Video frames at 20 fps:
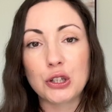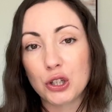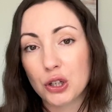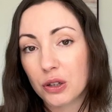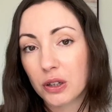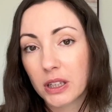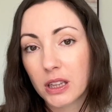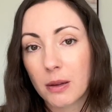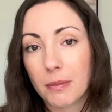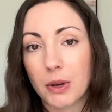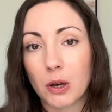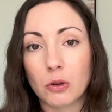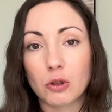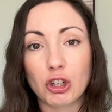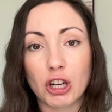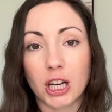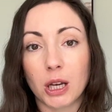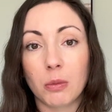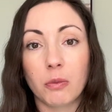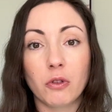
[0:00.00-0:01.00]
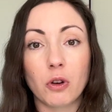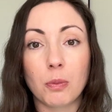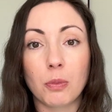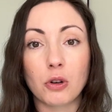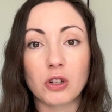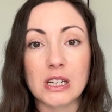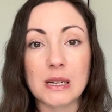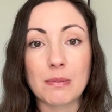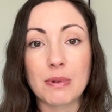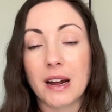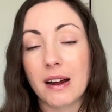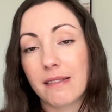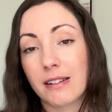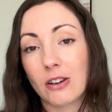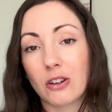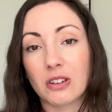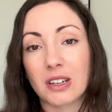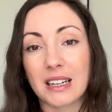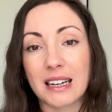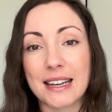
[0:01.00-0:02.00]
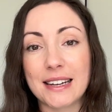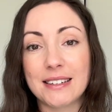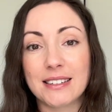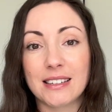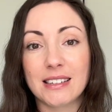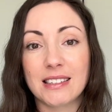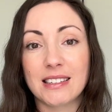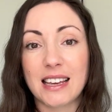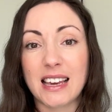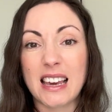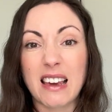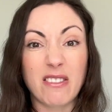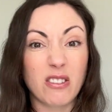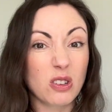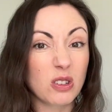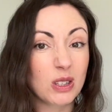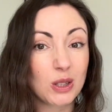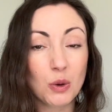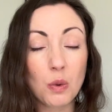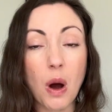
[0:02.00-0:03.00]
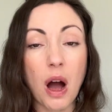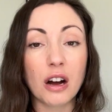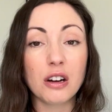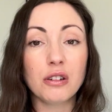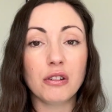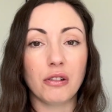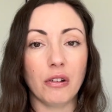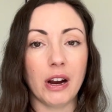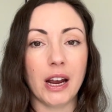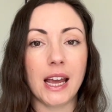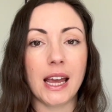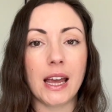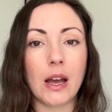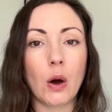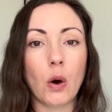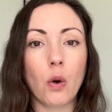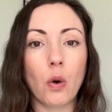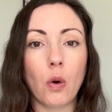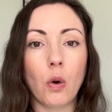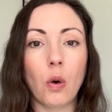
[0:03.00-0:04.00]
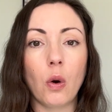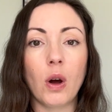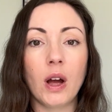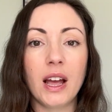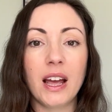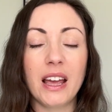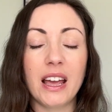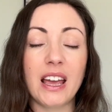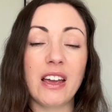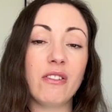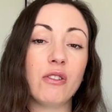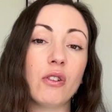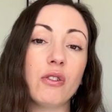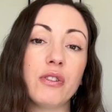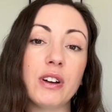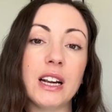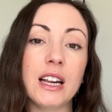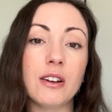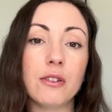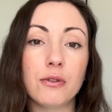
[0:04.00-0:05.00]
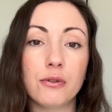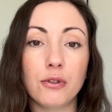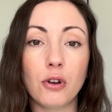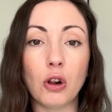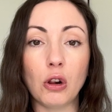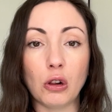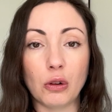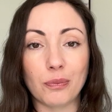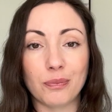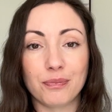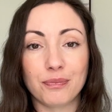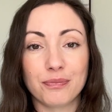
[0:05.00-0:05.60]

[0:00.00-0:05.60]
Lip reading: during the meal, check in with your body periodically to see if you're still hungry or if you're feeling full.